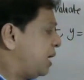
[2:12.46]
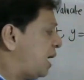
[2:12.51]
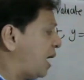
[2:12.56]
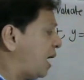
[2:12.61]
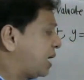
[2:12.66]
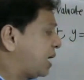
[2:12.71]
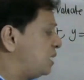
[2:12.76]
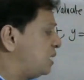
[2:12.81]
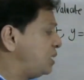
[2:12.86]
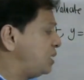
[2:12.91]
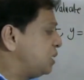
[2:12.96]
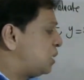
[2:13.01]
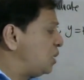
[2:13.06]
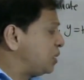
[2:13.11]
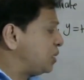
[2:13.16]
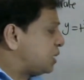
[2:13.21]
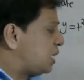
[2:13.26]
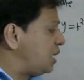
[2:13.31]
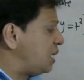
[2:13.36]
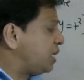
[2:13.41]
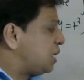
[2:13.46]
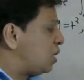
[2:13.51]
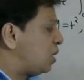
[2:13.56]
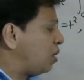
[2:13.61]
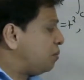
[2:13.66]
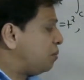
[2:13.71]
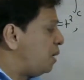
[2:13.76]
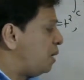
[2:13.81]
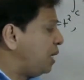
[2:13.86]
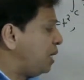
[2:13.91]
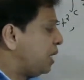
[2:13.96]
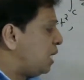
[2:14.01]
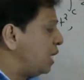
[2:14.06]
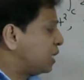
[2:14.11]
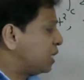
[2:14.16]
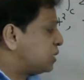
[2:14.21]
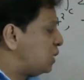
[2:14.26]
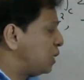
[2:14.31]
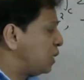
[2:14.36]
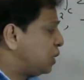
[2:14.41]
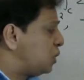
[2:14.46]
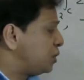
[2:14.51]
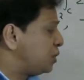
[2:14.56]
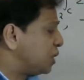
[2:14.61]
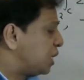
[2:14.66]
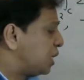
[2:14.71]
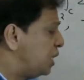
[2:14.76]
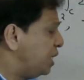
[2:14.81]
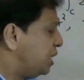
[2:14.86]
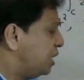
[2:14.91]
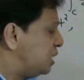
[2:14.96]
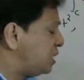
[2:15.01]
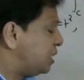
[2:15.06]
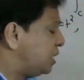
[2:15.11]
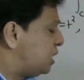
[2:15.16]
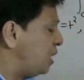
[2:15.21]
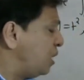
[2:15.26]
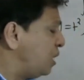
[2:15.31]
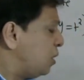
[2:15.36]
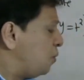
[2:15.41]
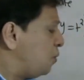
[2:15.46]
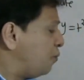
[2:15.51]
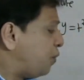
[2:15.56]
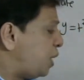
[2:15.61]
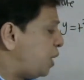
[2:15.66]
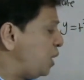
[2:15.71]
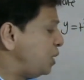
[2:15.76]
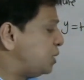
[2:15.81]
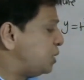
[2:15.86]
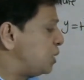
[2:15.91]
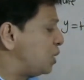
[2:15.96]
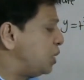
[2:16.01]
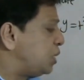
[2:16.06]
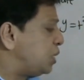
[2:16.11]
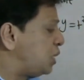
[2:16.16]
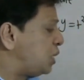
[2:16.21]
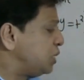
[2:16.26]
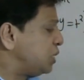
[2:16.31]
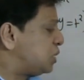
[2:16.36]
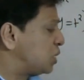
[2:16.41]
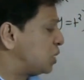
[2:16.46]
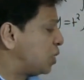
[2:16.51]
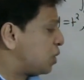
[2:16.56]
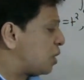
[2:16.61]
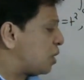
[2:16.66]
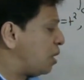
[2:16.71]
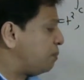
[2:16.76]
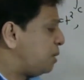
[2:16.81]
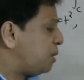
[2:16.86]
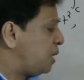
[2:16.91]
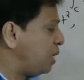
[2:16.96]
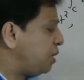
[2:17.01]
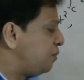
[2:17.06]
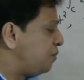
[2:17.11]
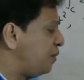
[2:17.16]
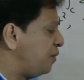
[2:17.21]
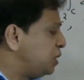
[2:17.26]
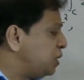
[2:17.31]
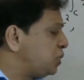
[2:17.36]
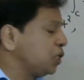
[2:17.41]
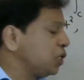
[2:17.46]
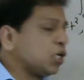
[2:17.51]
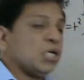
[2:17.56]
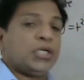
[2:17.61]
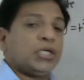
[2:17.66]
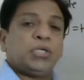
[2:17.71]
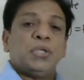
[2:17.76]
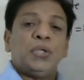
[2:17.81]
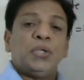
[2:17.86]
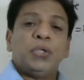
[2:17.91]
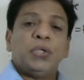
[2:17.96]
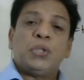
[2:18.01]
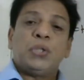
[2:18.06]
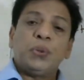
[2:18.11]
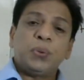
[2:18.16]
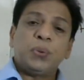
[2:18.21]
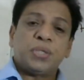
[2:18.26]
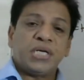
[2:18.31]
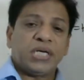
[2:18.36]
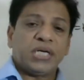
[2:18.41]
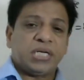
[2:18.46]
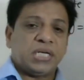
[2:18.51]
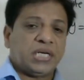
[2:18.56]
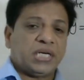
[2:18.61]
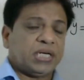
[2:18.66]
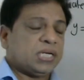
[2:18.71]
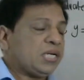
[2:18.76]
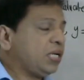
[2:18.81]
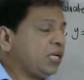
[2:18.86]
X is equal to 3T armor DX equal to 3DT, Y is equal to D square armor DY is equal to 2TT.